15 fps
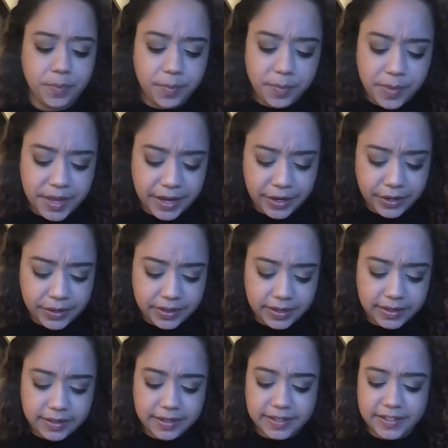
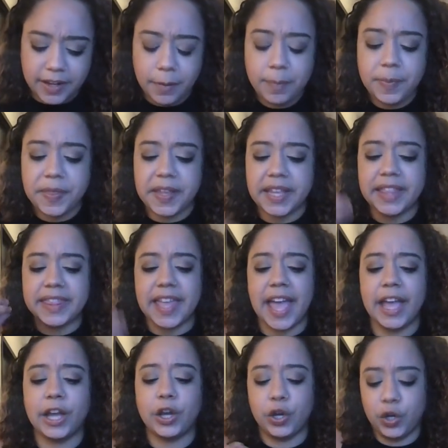there's something
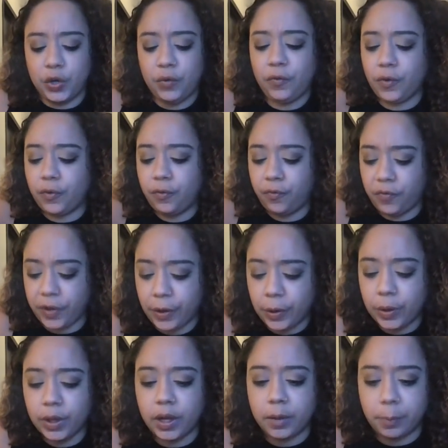that could
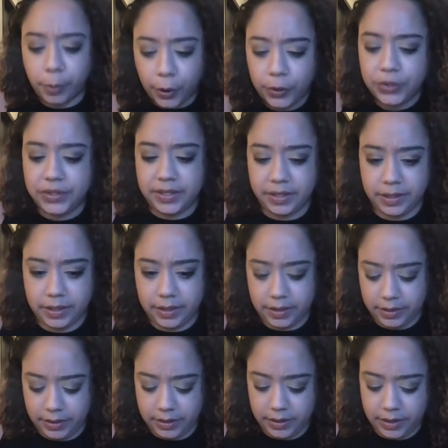fulfill a person,
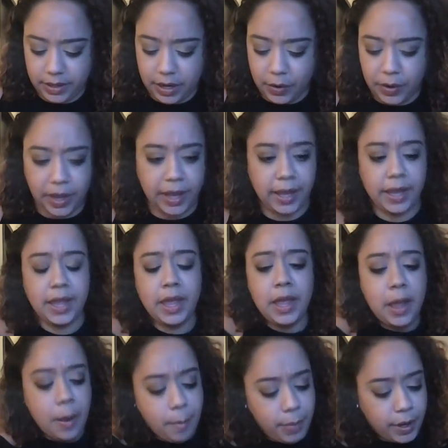okay?
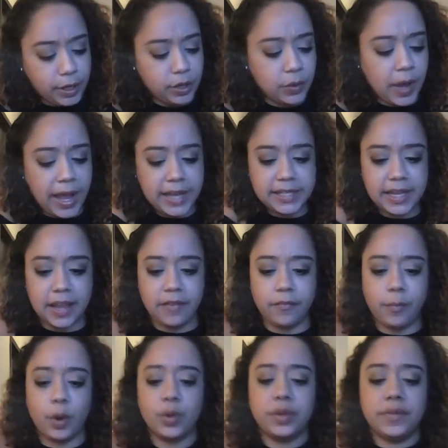But you guys
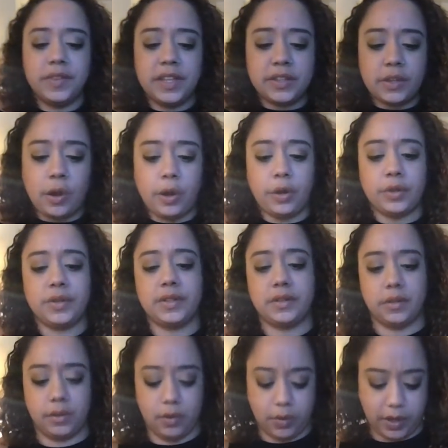have both of these cards.
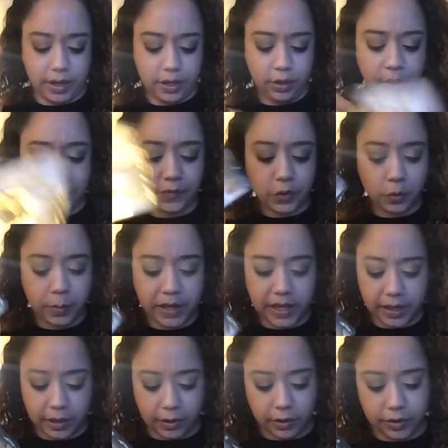Okay, you have two
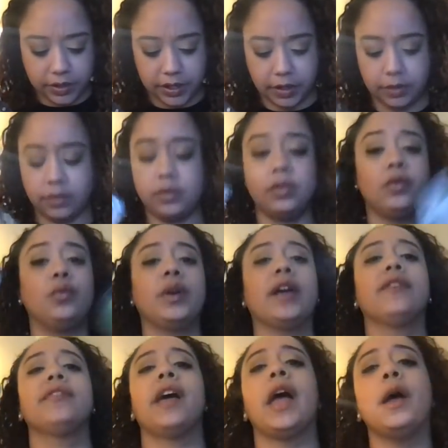beginning cards here. We
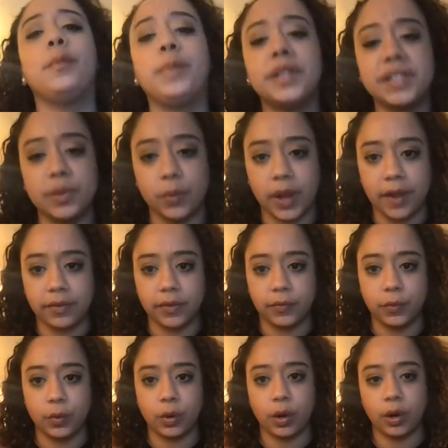have the Empress and we have the
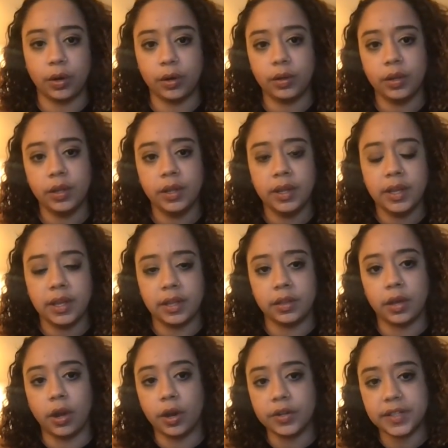Fool card. And the
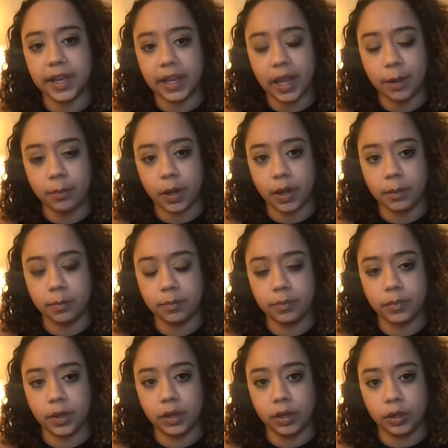cards that came up,
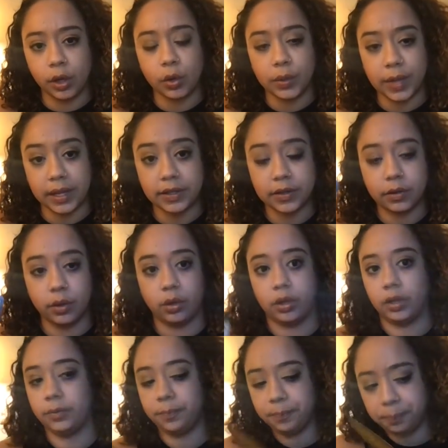you know, next,
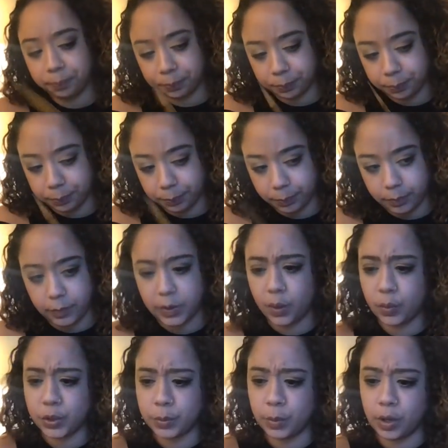or
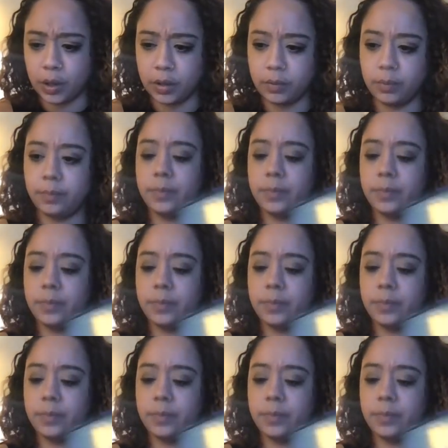whatchamacallit,